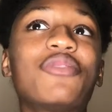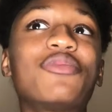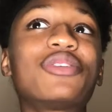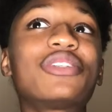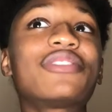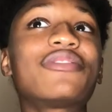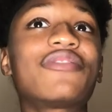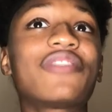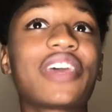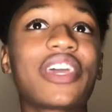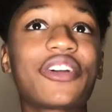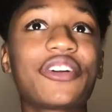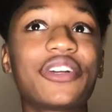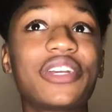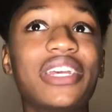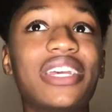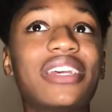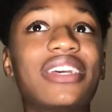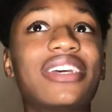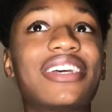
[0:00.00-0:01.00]
it was
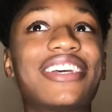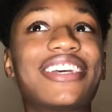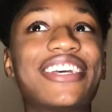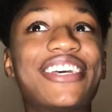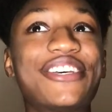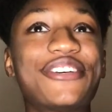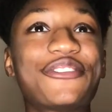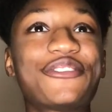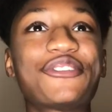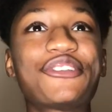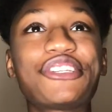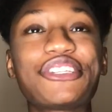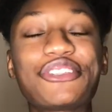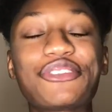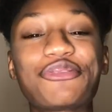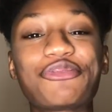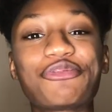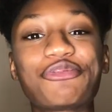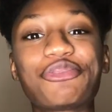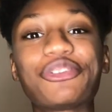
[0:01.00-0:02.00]
just